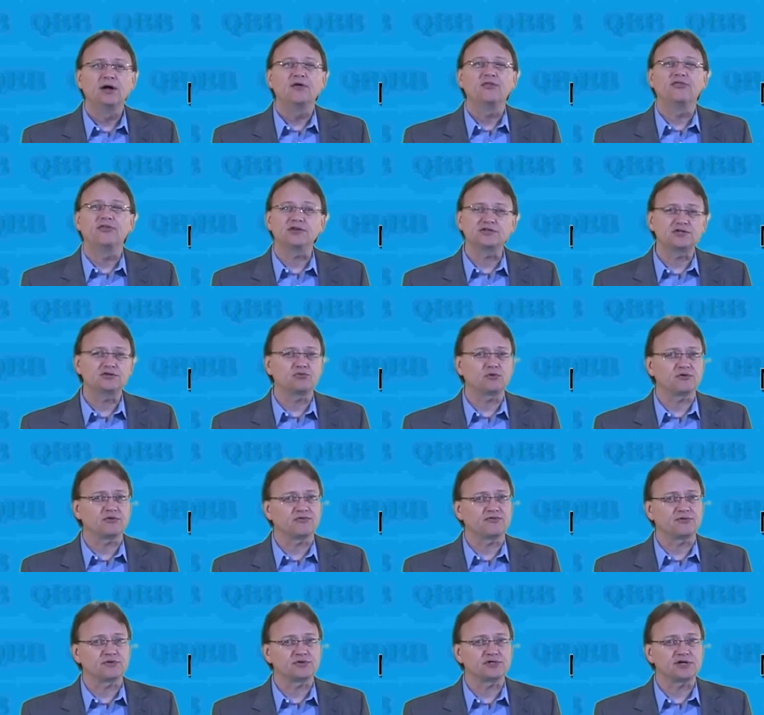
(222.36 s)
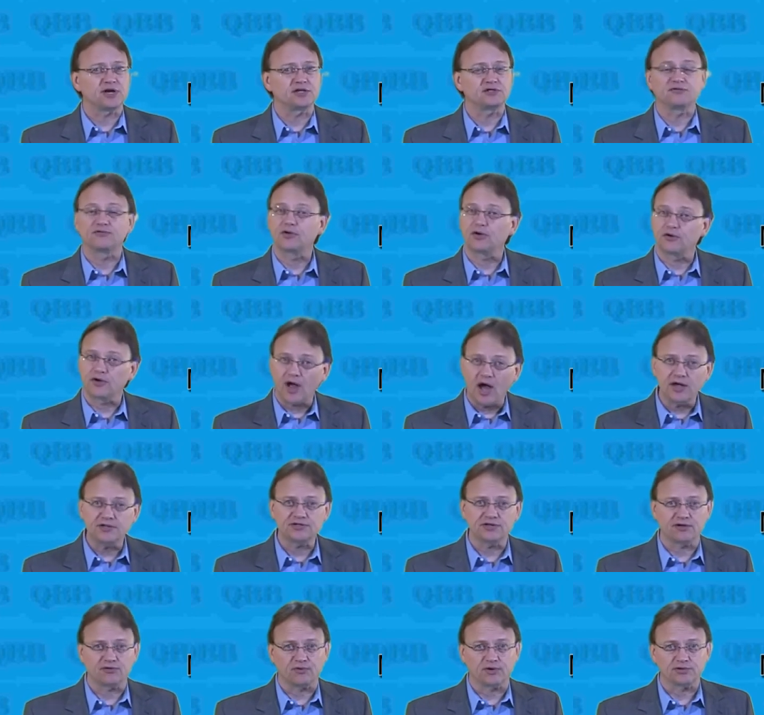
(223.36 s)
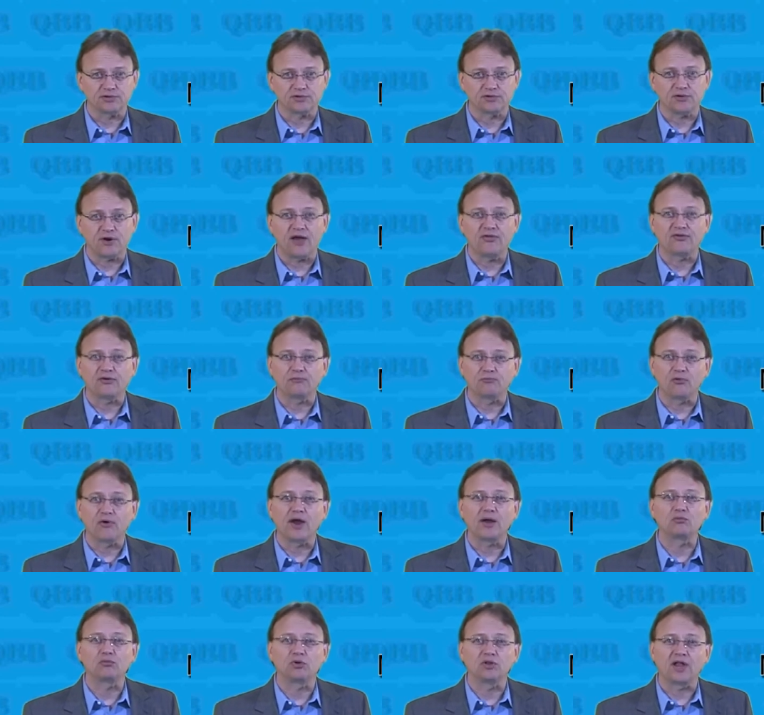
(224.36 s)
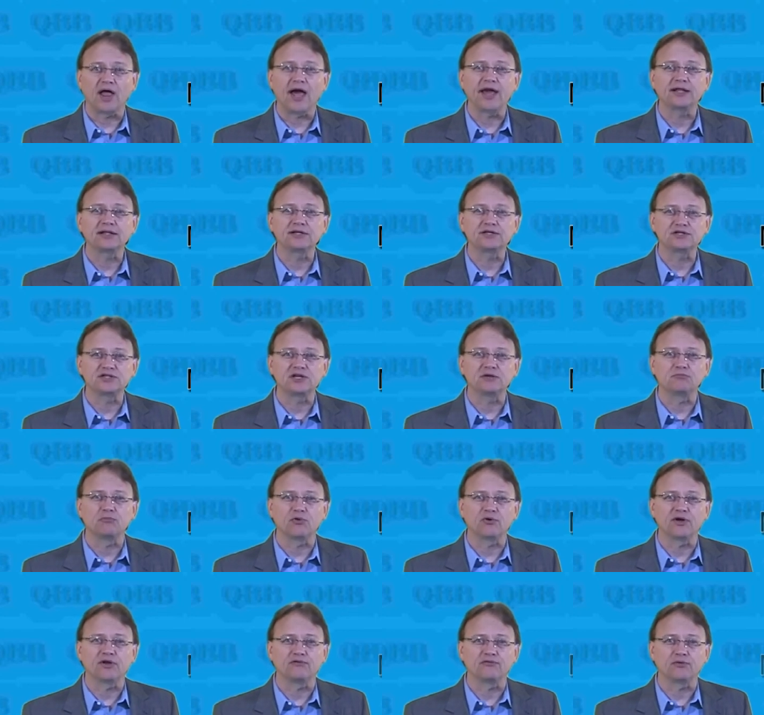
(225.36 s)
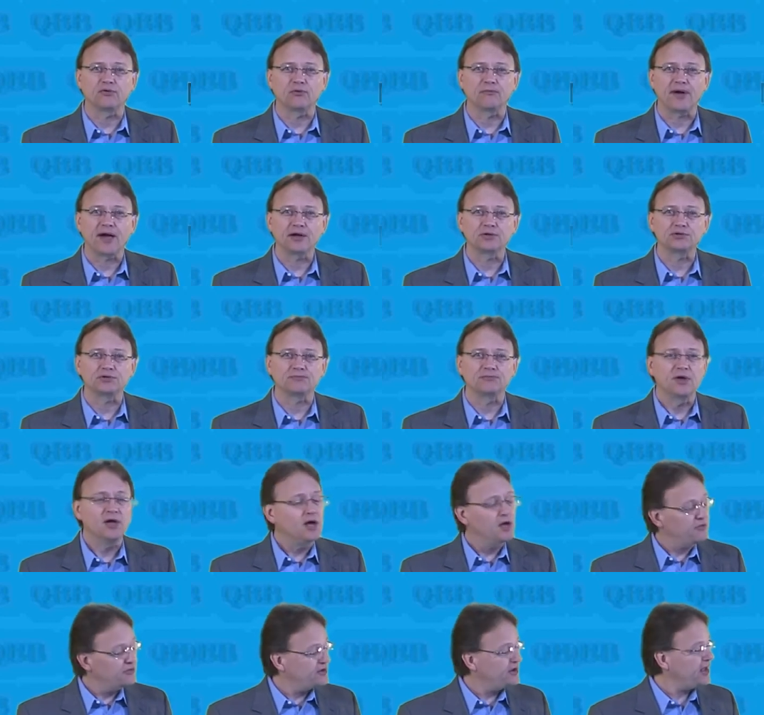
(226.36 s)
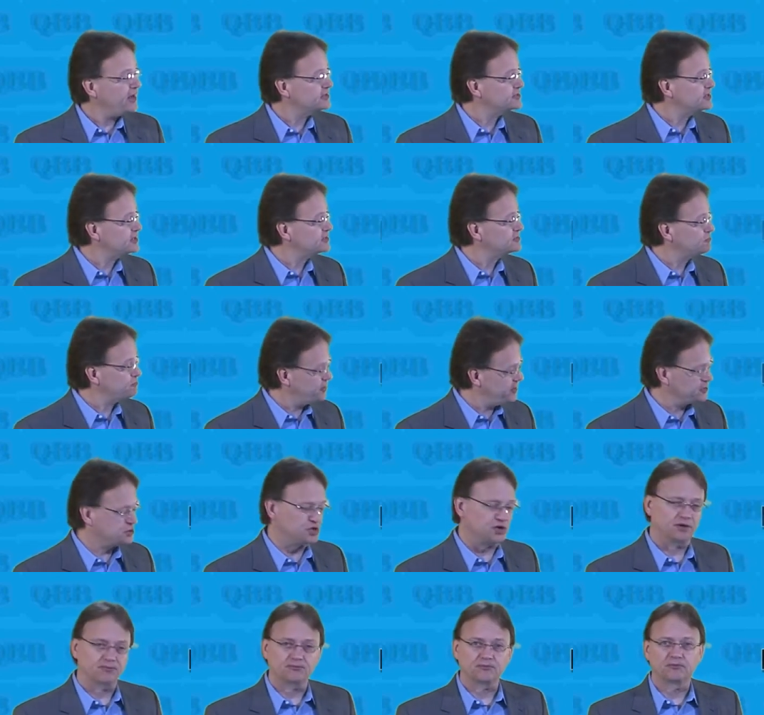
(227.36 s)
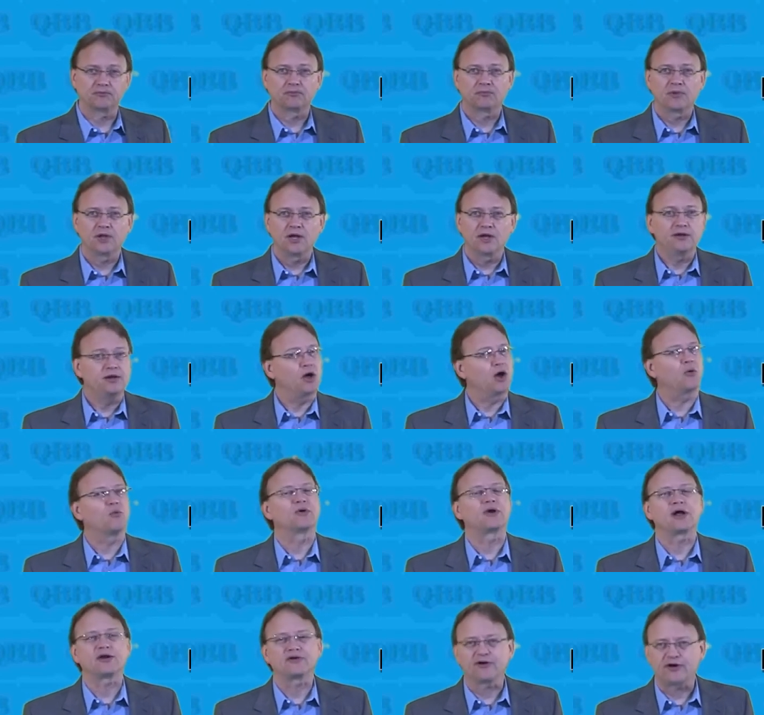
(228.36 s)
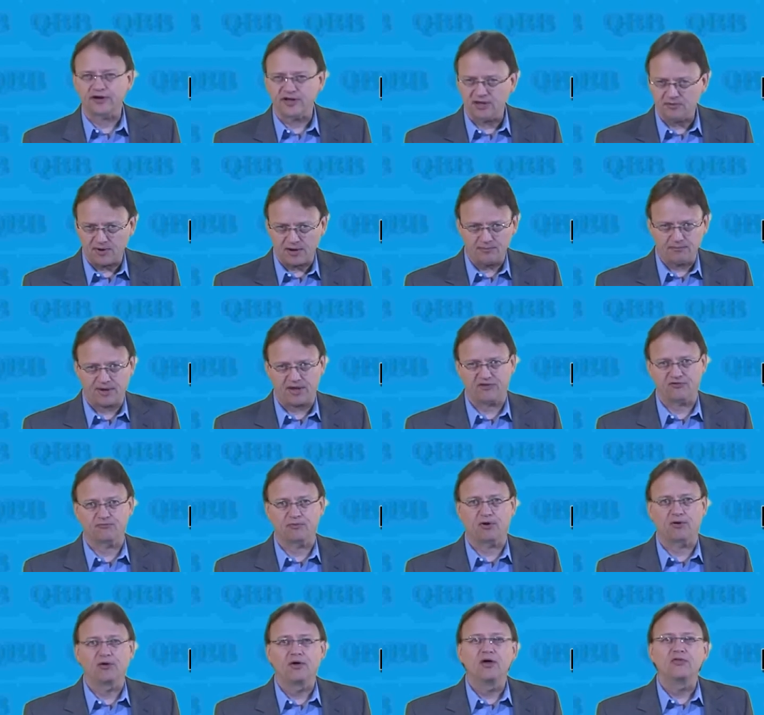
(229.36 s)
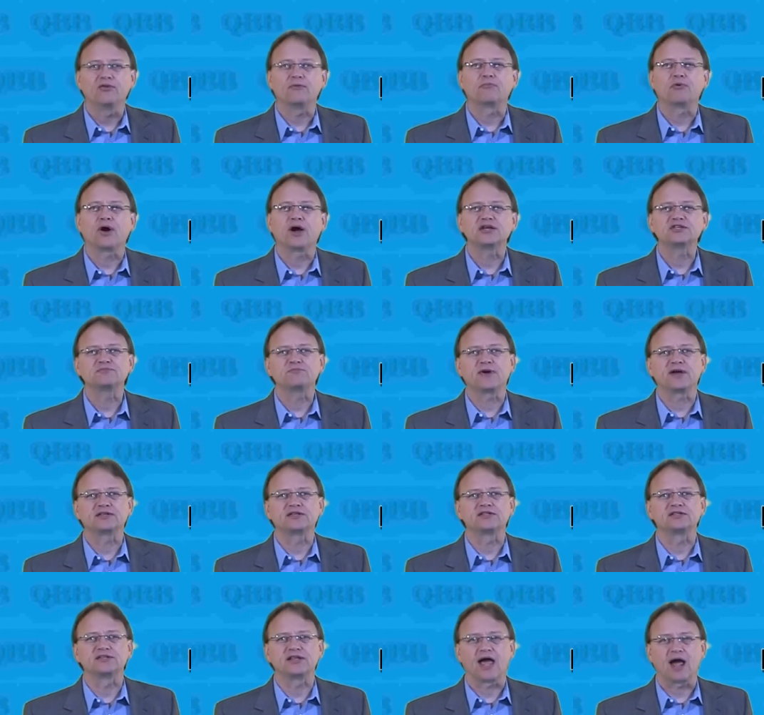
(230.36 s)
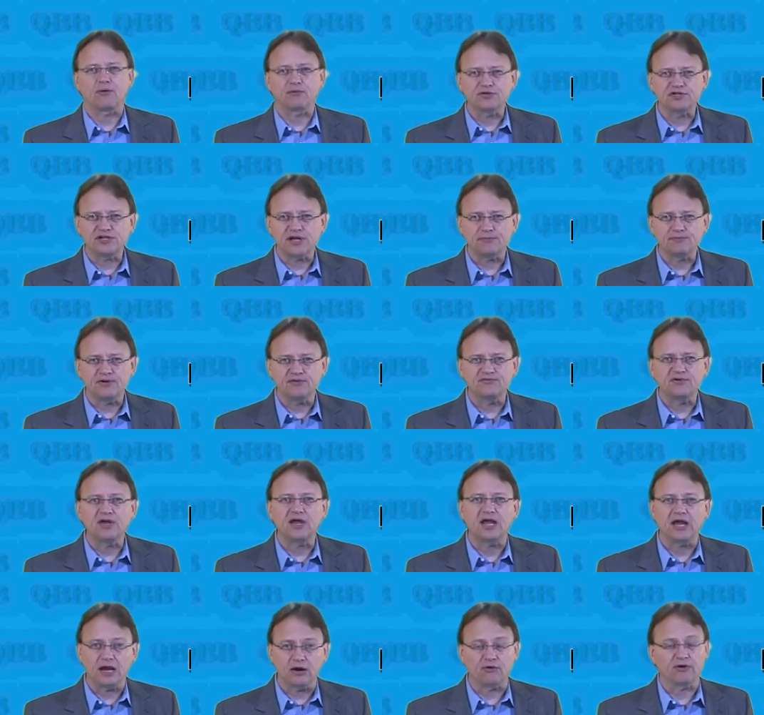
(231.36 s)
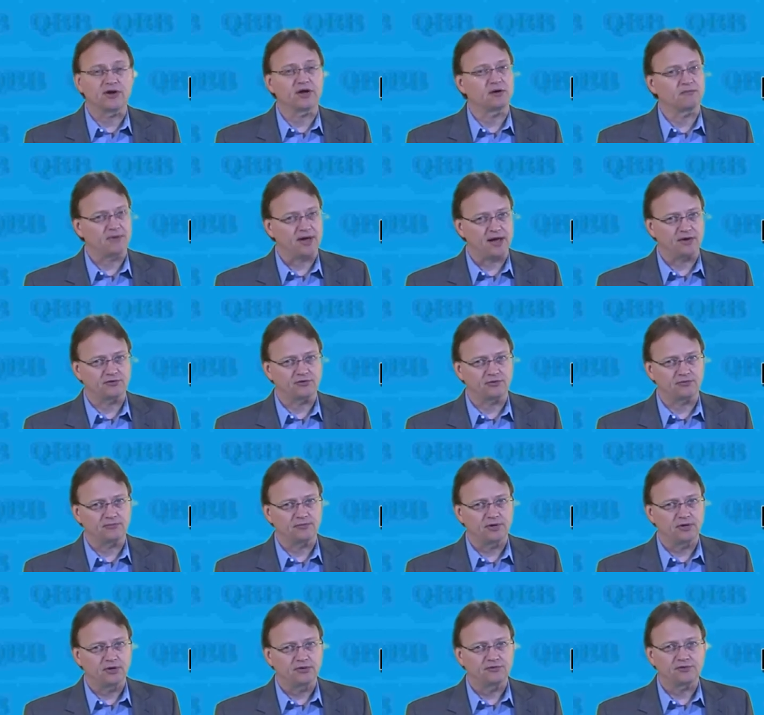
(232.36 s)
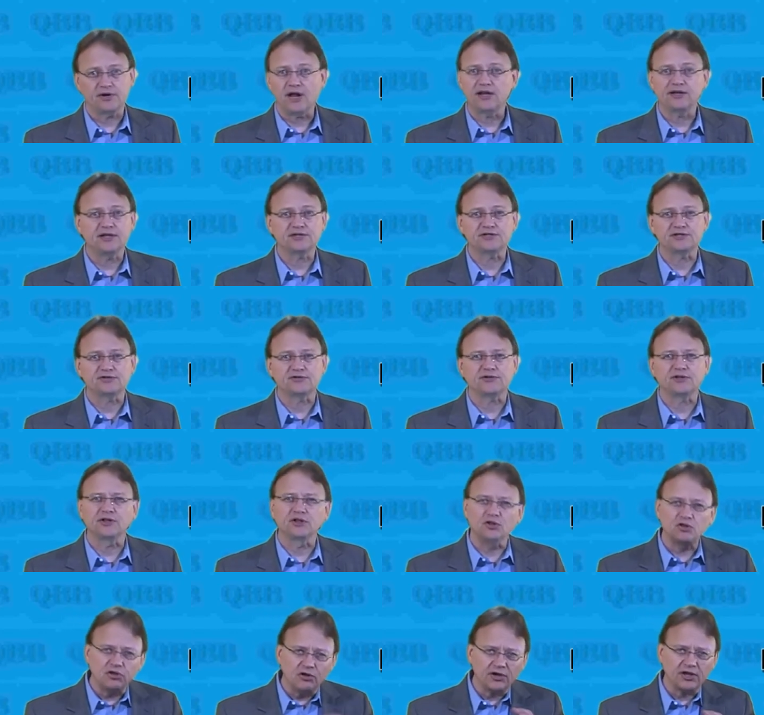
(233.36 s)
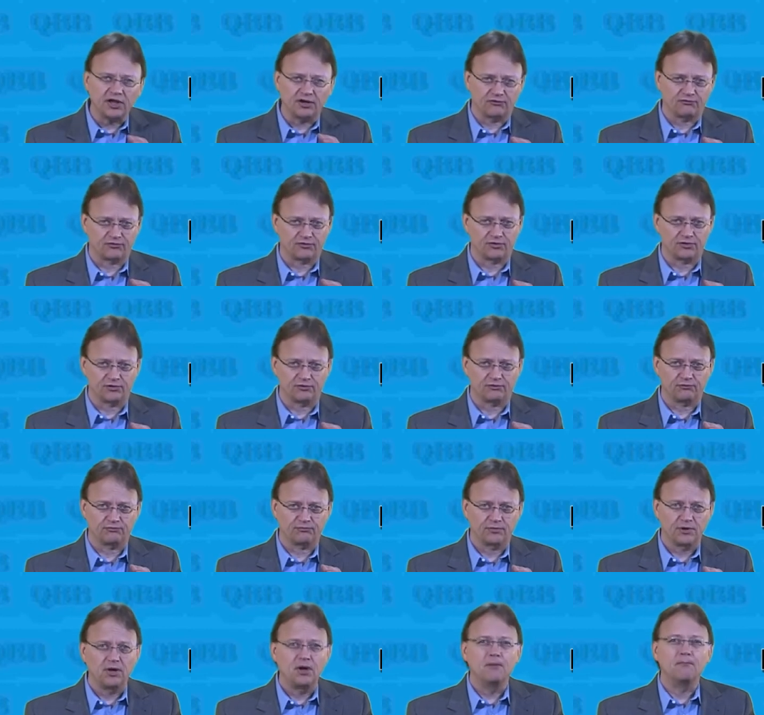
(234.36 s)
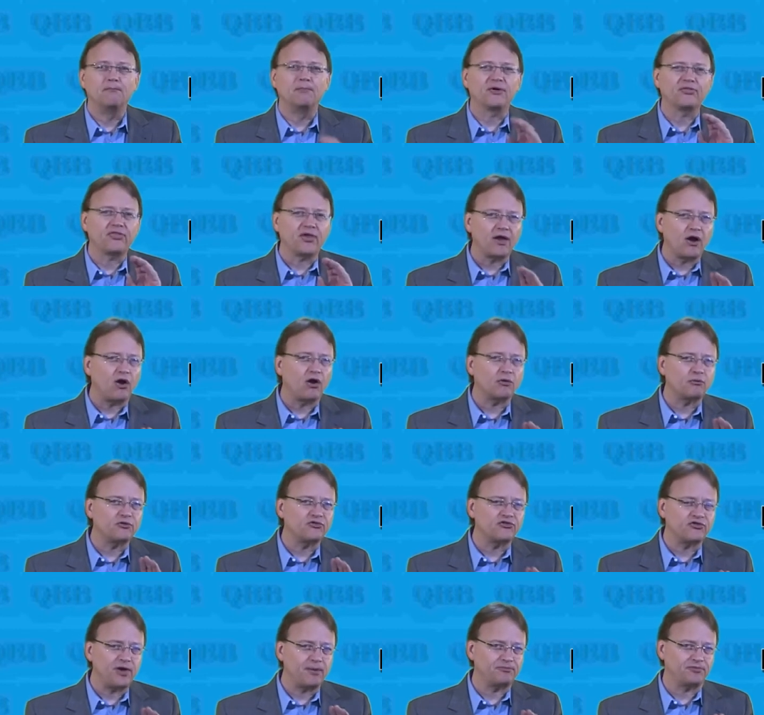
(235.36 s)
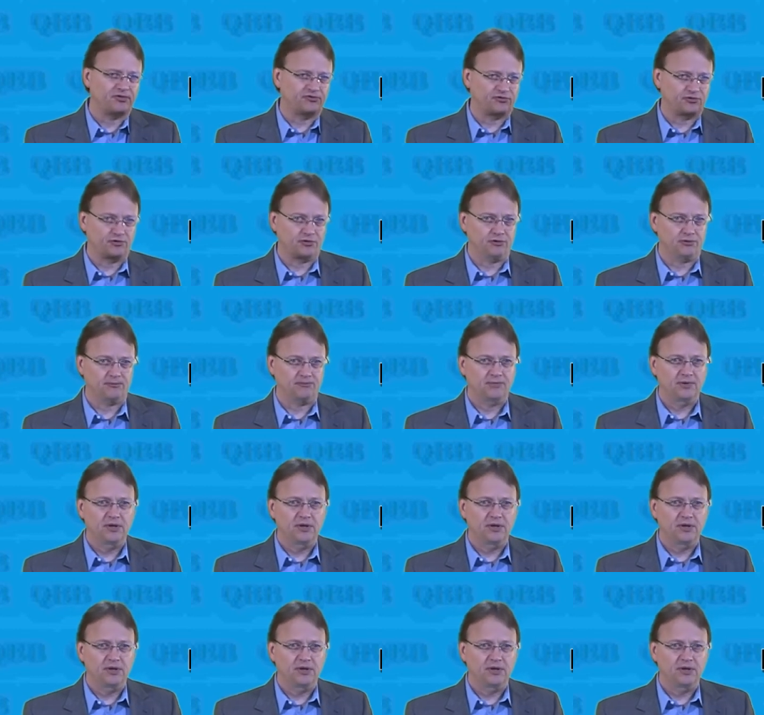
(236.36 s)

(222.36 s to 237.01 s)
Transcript: This is where the first signs of curiosity register and their brain will likely seek more info about you. The next is pitching. No, we're not talking about baseball. The prospect is now receptive to hearing about you. They're not necessarily looking for you, but they are receptive to you.